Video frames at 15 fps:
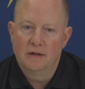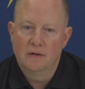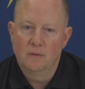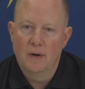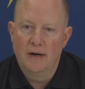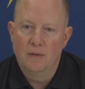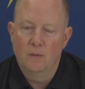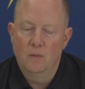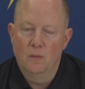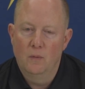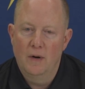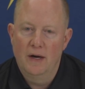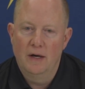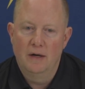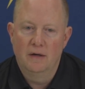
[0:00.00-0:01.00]
when
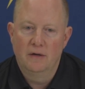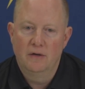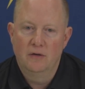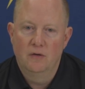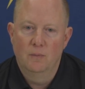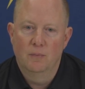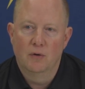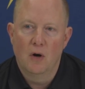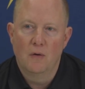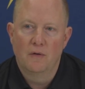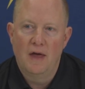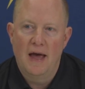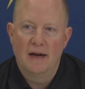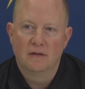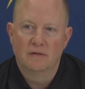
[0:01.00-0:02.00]
when you blow
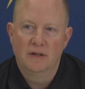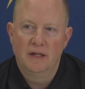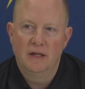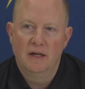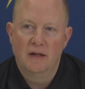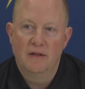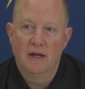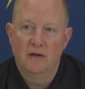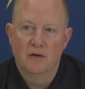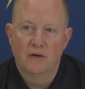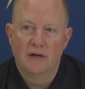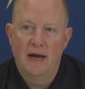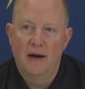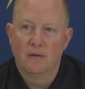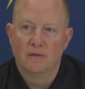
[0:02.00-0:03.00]
that lead and then you're
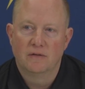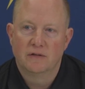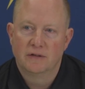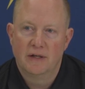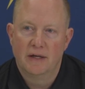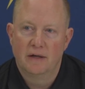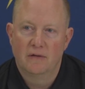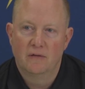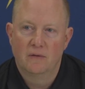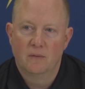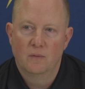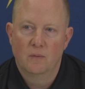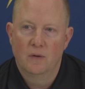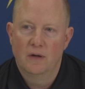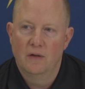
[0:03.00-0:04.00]
down six
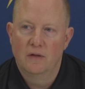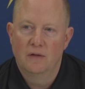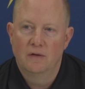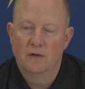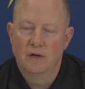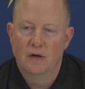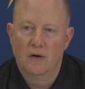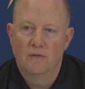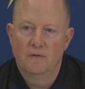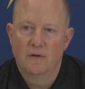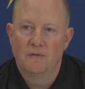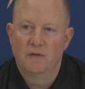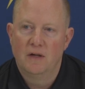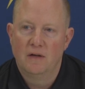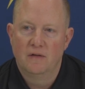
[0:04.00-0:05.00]
with you know
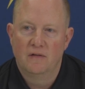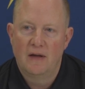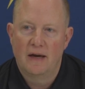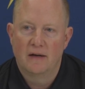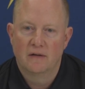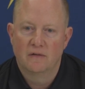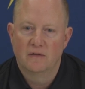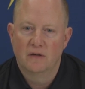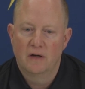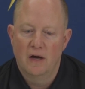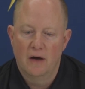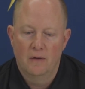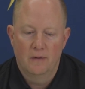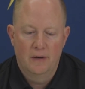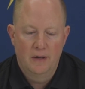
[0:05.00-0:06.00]
15 seconds to
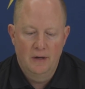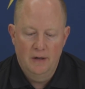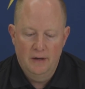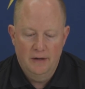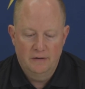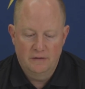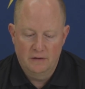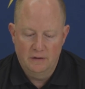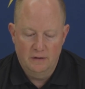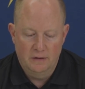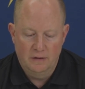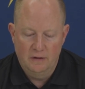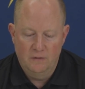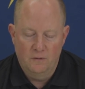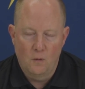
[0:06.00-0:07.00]
go to
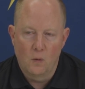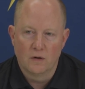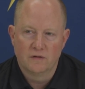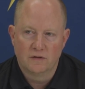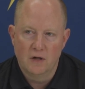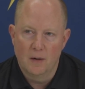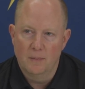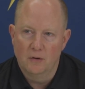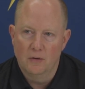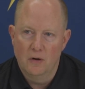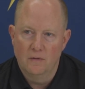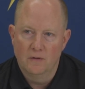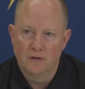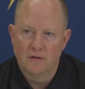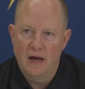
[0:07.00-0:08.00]
force double
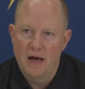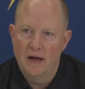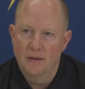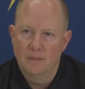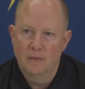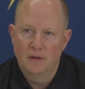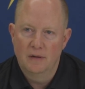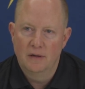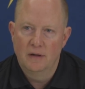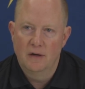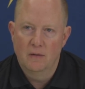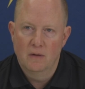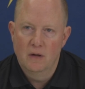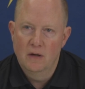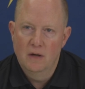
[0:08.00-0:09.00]
overtime you
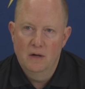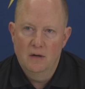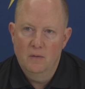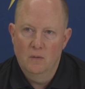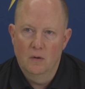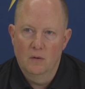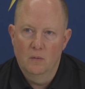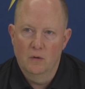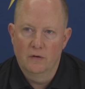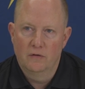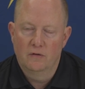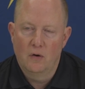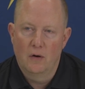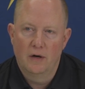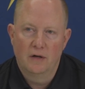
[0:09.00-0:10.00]
know we're, we're
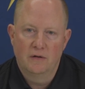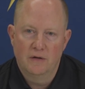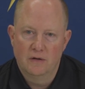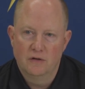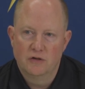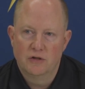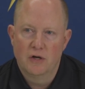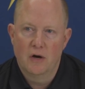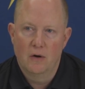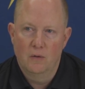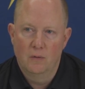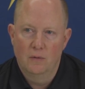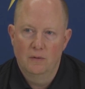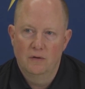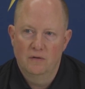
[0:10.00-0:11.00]
starting to
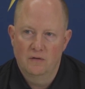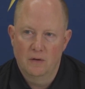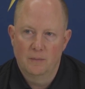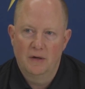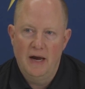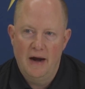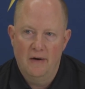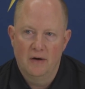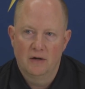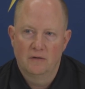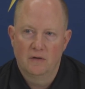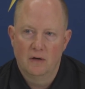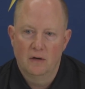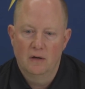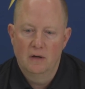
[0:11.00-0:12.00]
show some
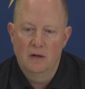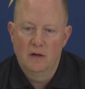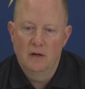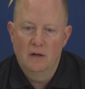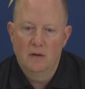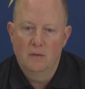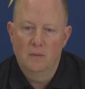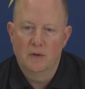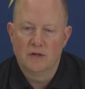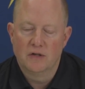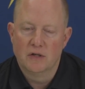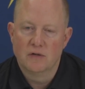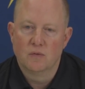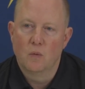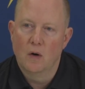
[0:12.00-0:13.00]
character, which
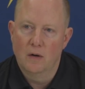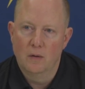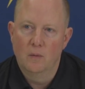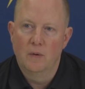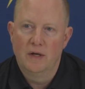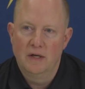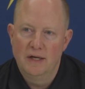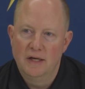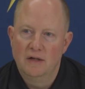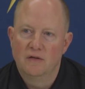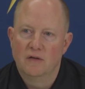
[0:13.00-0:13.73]
is what we need